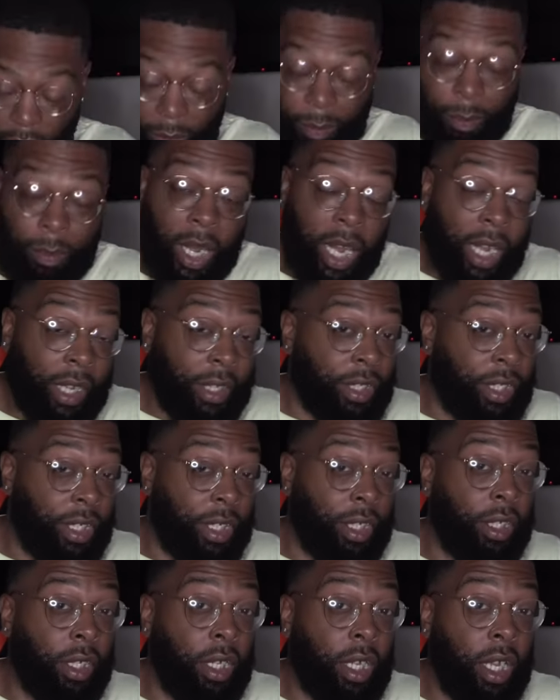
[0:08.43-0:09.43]

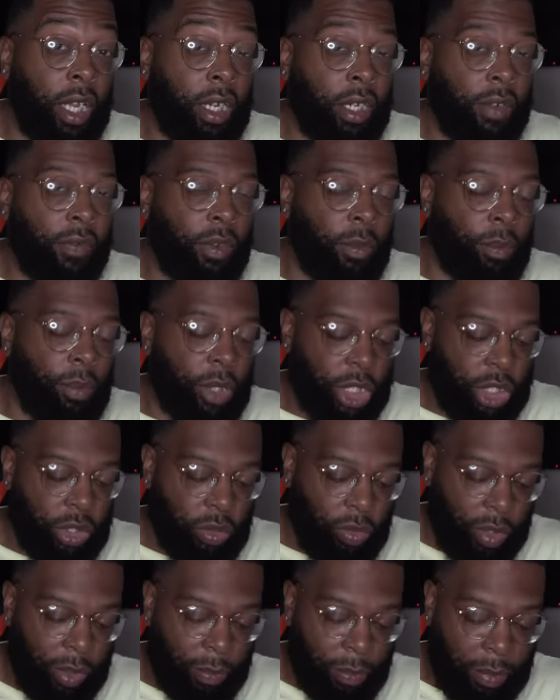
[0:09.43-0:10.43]
unboxing, kind of a
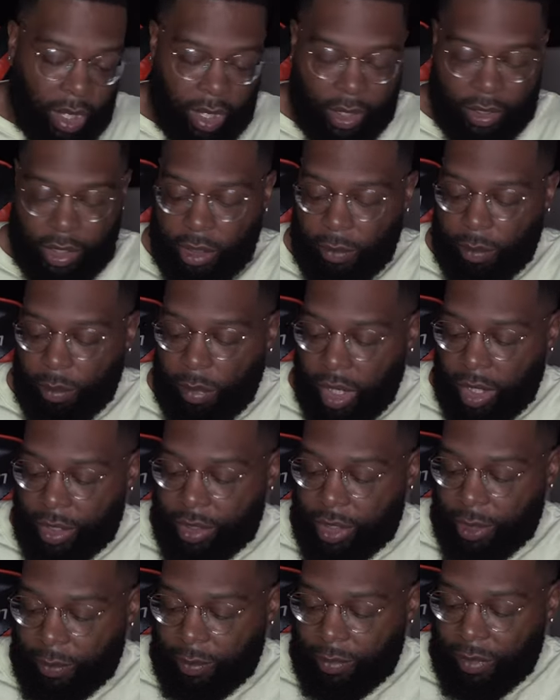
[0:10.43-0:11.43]
mystery box
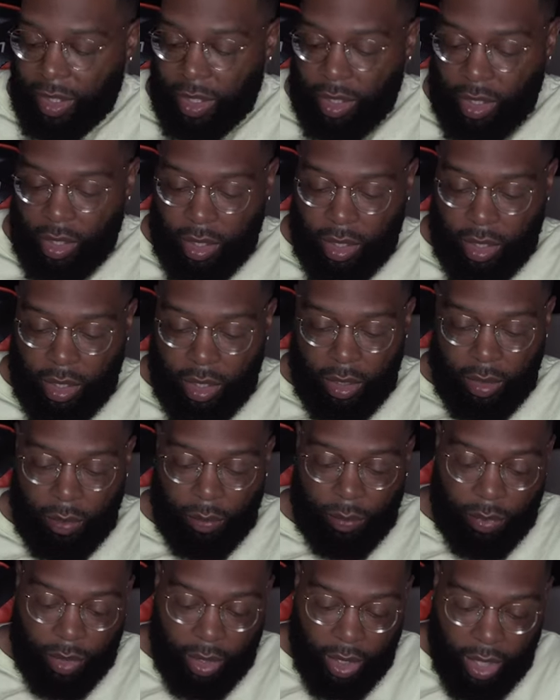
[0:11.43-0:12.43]
unboxing.
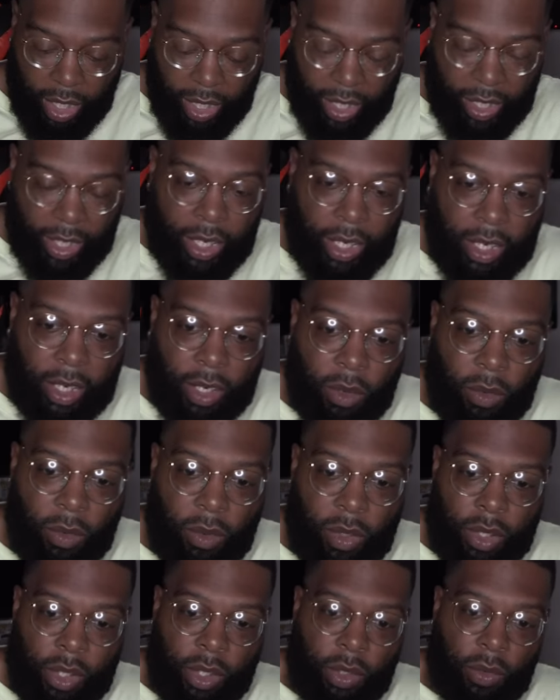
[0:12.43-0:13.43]
Um, I hit
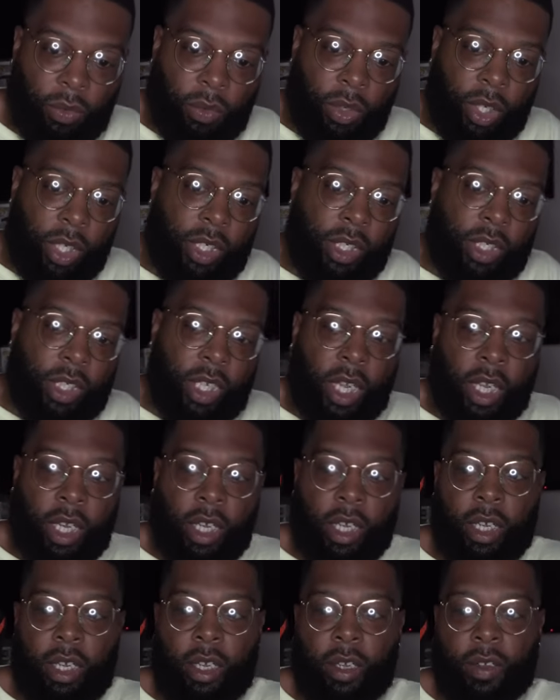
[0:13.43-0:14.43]
on the
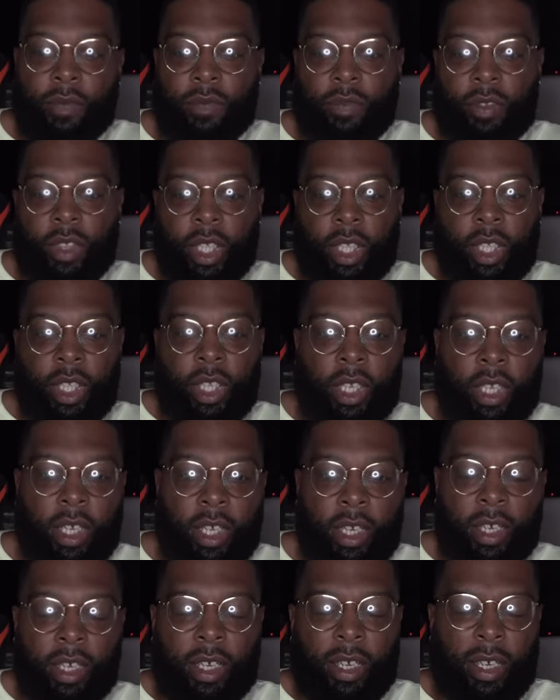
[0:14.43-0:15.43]
restock of the
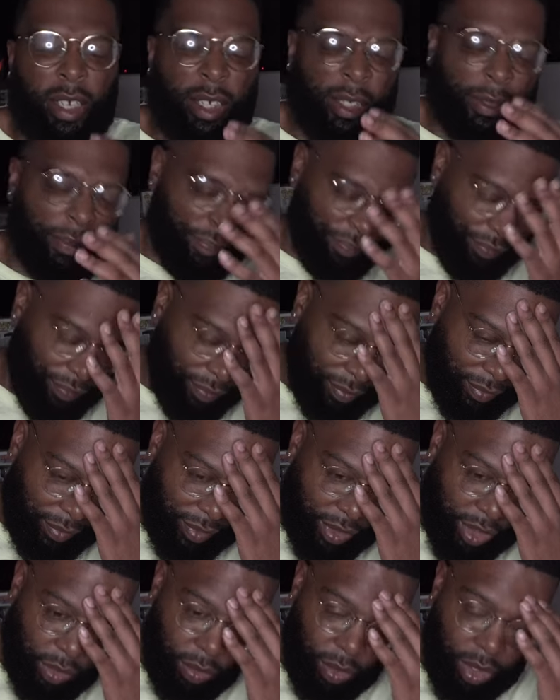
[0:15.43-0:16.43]
um,
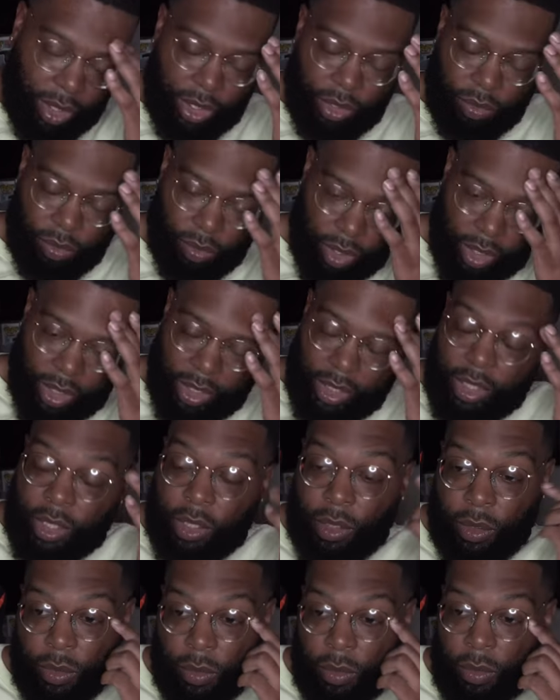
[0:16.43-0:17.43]
twenty
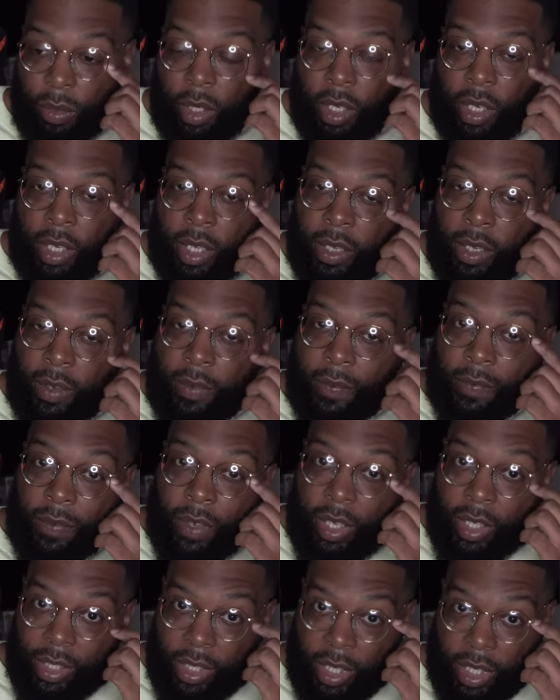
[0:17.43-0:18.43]
twenty-two
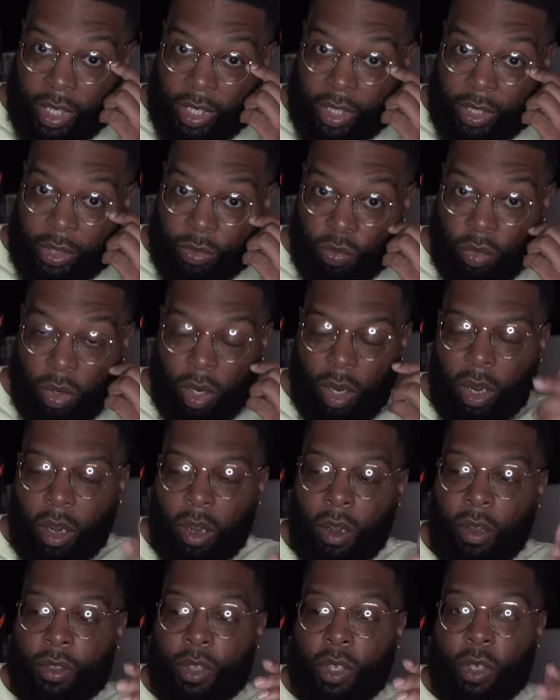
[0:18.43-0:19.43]
Fun Days with
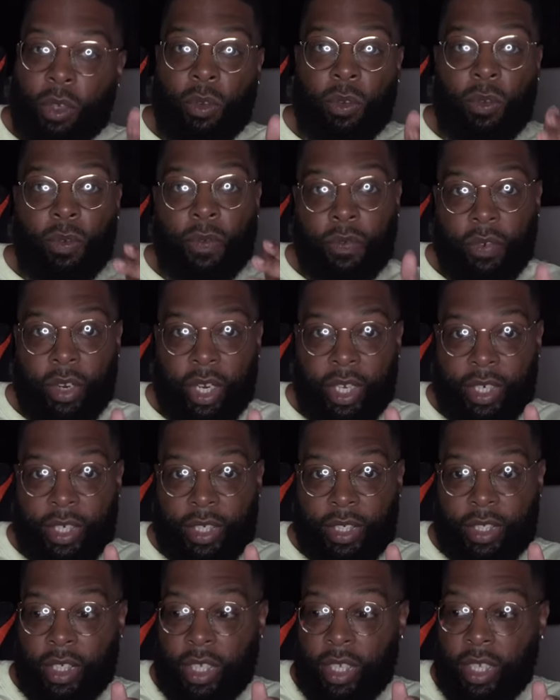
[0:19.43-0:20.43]
all the cool
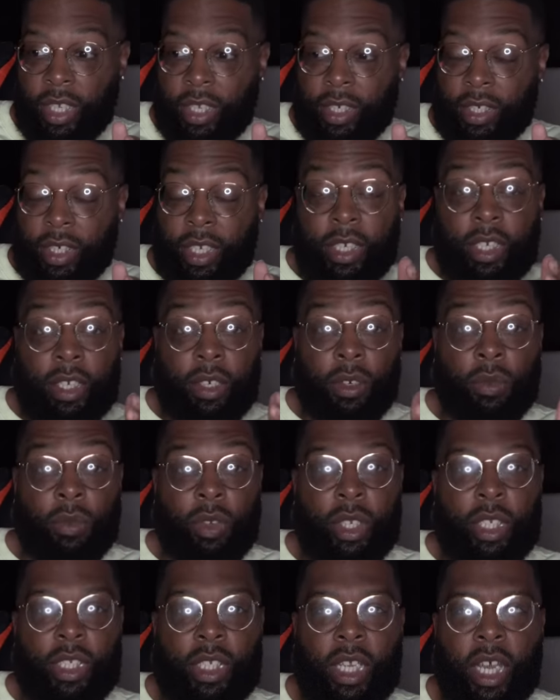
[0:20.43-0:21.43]
Freddies. They did a
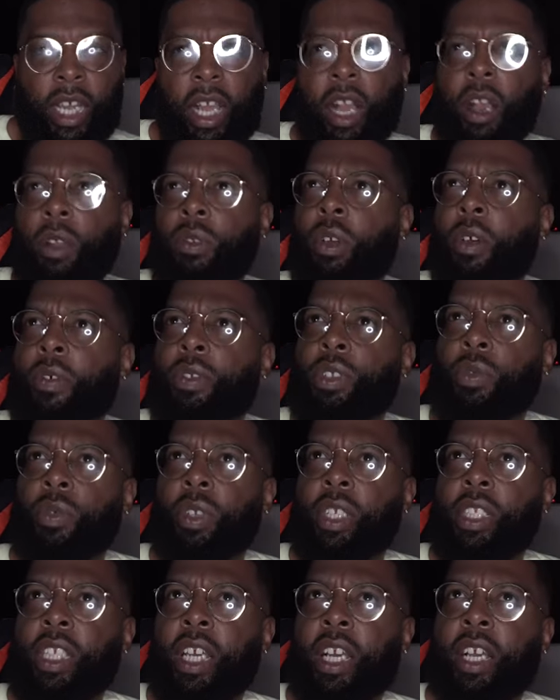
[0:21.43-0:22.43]
restock. I don't know if it was a
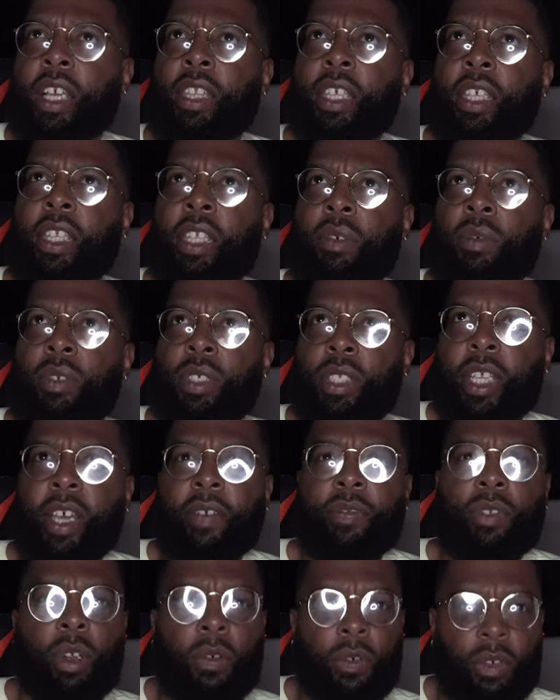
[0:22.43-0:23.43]
restock, I think there was
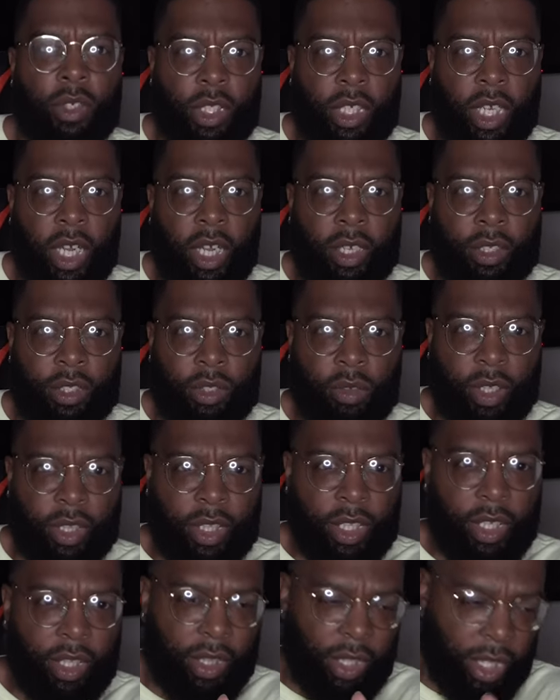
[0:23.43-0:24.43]
leftover stock. So I
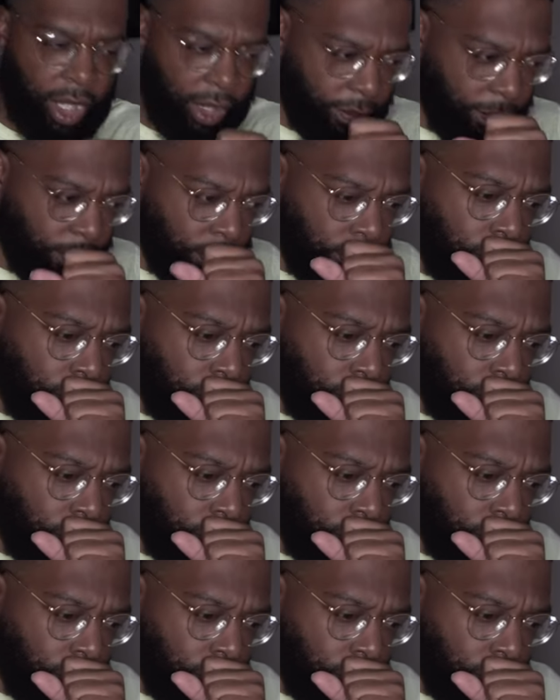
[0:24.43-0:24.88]
think that